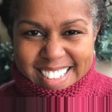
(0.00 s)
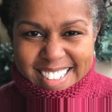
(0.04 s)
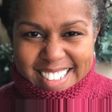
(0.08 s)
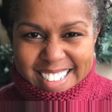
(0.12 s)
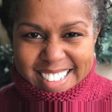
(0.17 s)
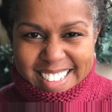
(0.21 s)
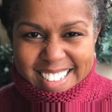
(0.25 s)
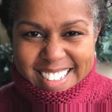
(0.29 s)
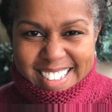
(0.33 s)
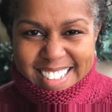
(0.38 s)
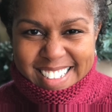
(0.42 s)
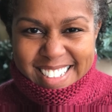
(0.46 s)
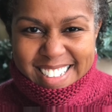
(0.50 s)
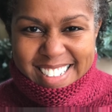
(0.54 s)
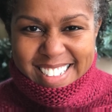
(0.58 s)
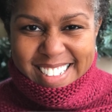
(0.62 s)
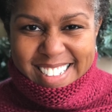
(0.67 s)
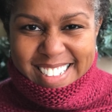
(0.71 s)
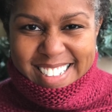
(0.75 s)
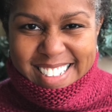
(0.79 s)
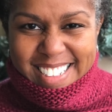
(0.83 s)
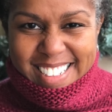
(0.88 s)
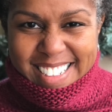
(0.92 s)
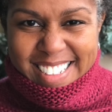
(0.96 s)
you to
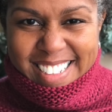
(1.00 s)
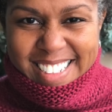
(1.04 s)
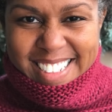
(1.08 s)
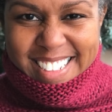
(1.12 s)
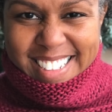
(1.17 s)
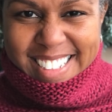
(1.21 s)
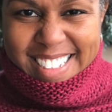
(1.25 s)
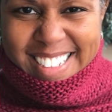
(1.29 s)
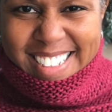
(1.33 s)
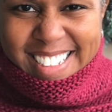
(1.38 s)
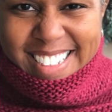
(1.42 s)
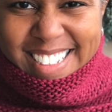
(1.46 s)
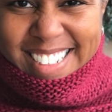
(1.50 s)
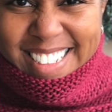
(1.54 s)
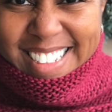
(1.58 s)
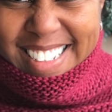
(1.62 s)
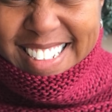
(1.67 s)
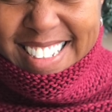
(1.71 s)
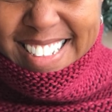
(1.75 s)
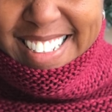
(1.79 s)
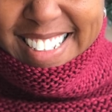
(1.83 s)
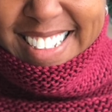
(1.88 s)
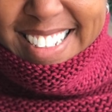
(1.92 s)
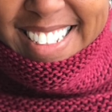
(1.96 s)
see.
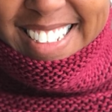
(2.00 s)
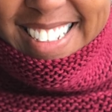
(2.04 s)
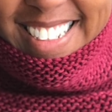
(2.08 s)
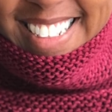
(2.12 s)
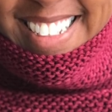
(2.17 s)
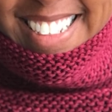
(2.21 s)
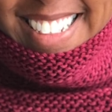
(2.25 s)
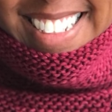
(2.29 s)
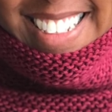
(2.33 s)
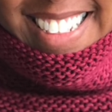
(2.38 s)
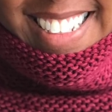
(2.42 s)
I